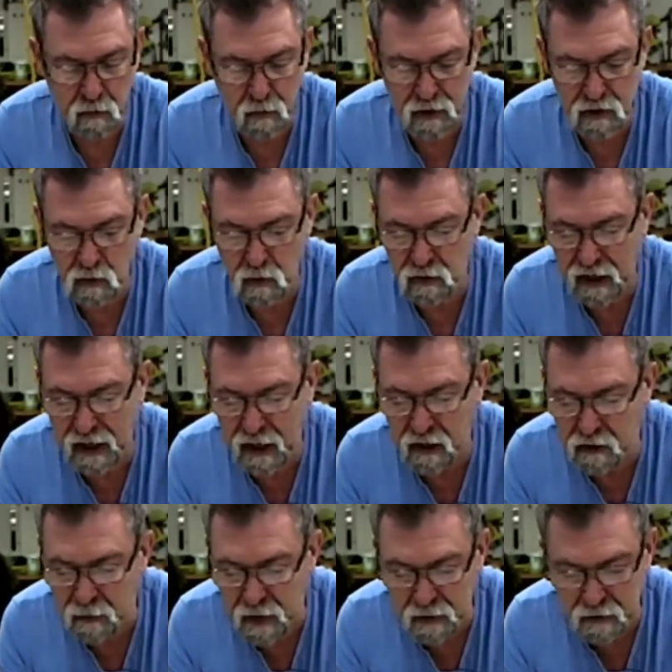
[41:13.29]
the ones
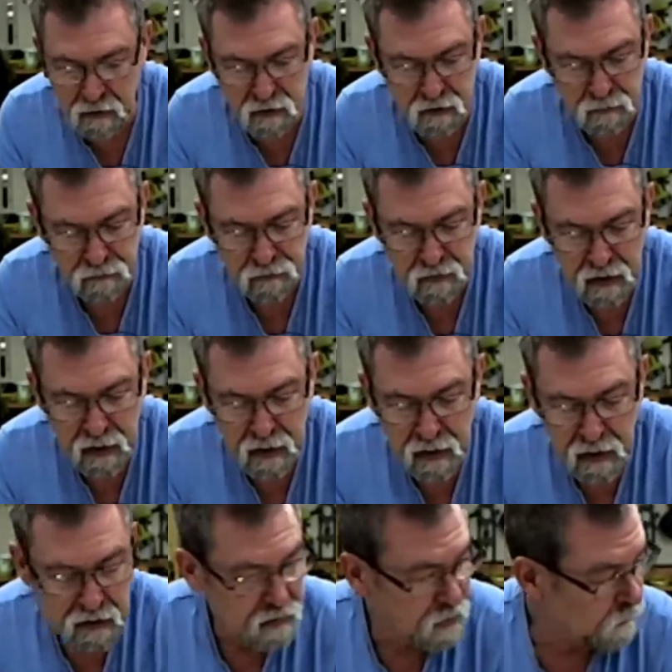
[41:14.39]
without the magnets.
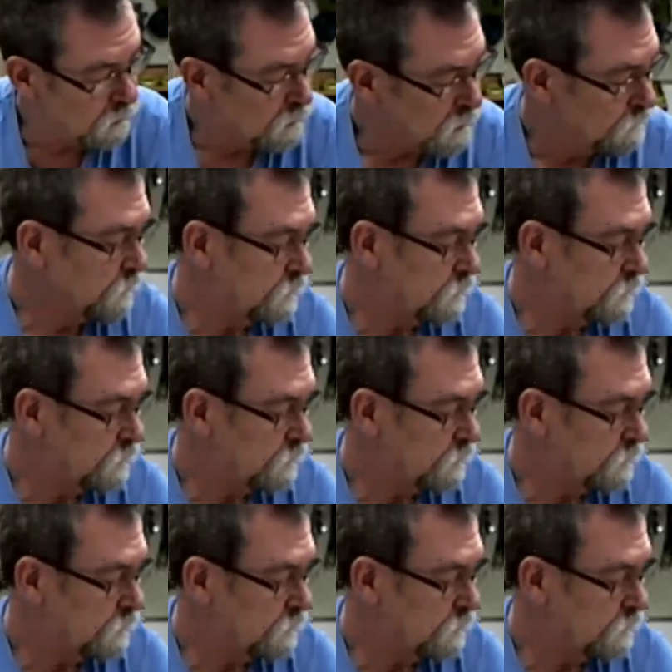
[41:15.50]
Now,